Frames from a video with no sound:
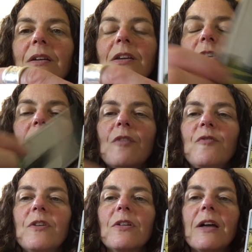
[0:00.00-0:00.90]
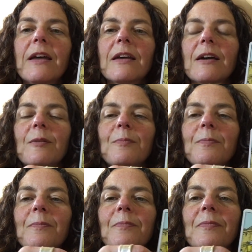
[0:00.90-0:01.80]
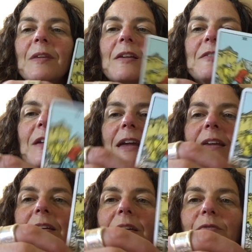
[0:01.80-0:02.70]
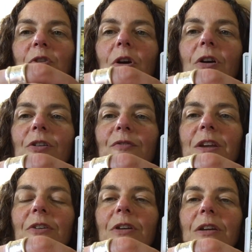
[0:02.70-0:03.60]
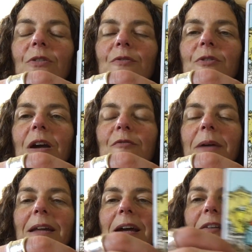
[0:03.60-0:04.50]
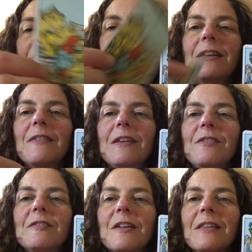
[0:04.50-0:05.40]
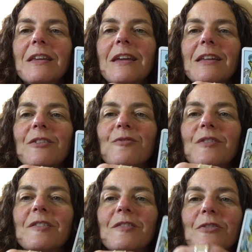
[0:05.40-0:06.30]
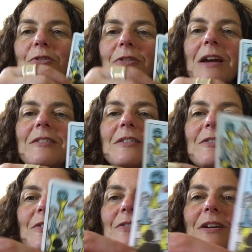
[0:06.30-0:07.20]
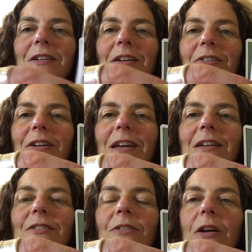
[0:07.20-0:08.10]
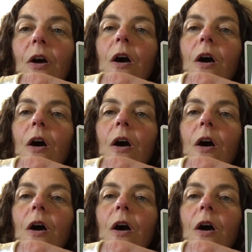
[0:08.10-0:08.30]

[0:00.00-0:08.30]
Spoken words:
You know, I feel like it's like if you're hard of hearing or if you have bad eyesight and then you suddenly get your vision corrected or you get a hearing aid and you're like,